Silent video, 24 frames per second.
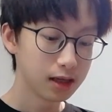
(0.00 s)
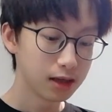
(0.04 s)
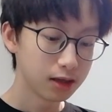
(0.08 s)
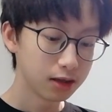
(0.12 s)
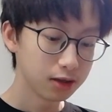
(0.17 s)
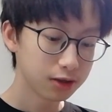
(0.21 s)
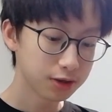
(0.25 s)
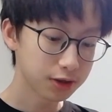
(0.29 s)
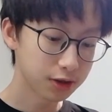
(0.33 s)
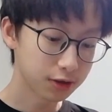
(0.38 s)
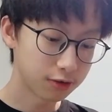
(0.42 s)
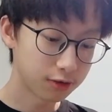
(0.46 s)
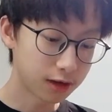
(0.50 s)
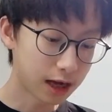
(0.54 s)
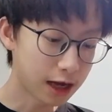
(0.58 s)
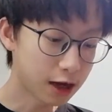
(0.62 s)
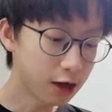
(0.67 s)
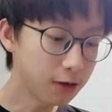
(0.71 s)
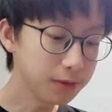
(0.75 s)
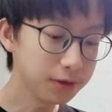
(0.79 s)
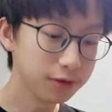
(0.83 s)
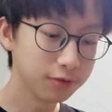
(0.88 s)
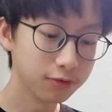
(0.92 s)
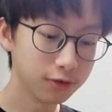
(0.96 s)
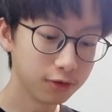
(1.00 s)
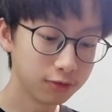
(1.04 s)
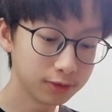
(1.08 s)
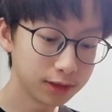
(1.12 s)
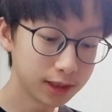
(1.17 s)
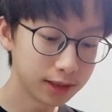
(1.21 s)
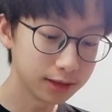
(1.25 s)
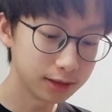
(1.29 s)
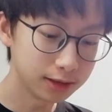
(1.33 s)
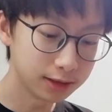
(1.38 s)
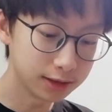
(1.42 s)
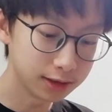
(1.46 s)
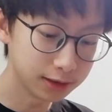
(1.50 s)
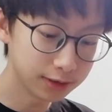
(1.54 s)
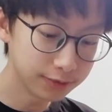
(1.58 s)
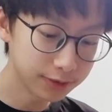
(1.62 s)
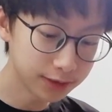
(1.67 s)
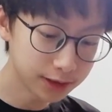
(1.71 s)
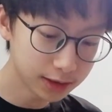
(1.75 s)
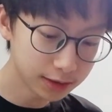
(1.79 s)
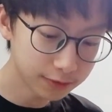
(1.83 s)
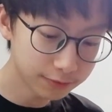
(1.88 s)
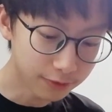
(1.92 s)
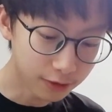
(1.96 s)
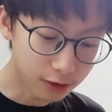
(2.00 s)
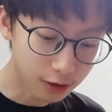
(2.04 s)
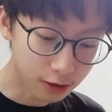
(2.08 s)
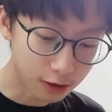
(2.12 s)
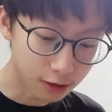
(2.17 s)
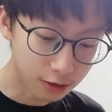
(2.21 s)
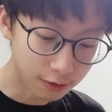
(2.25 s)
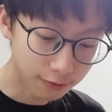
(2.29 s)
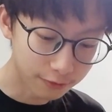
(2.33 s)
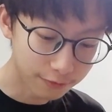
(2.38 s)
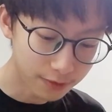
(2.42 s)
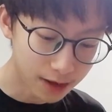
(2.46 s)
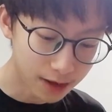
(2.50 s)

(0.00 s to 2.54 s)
So I hope you know that the derivative of